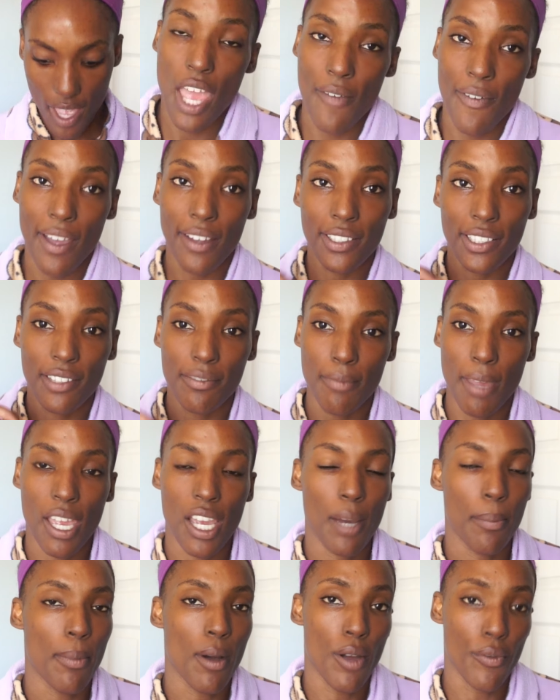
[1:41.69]
If I leave
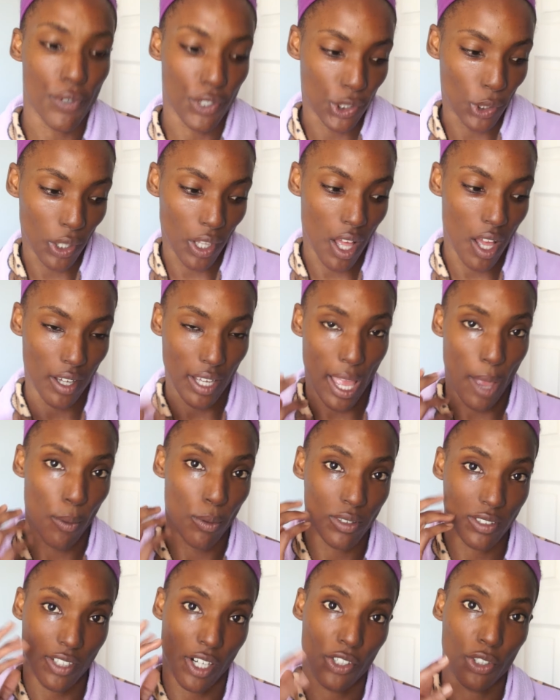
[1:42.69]
makeup on for too long, I
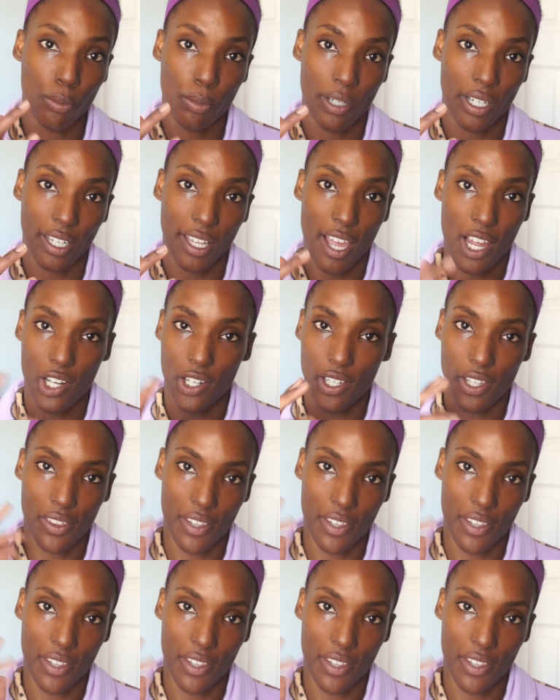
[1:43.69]
will start to break out,